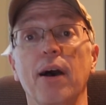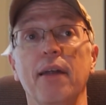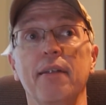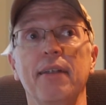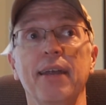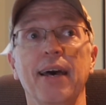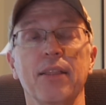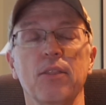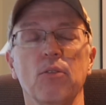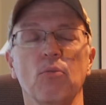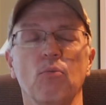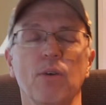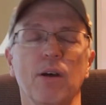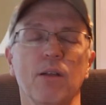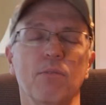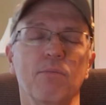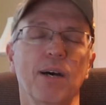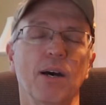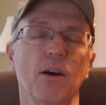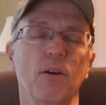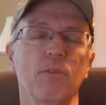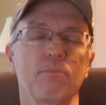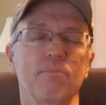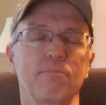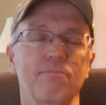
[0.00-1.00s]
not the one,
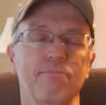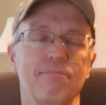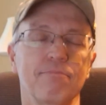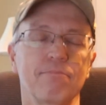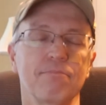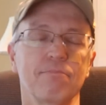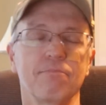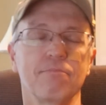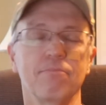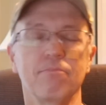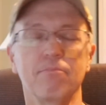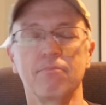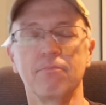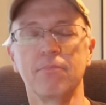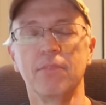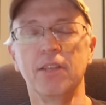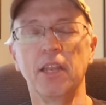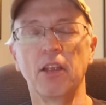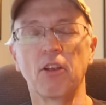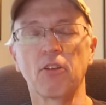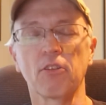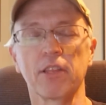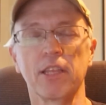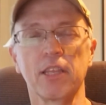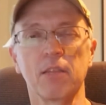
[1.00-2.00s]
well,
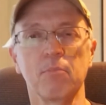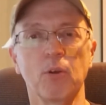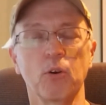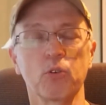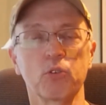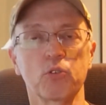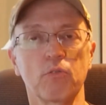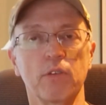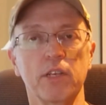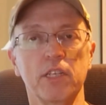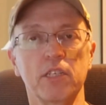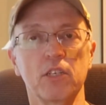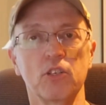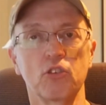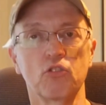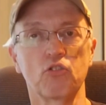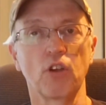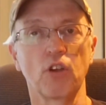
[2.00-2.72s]
nearly the most recent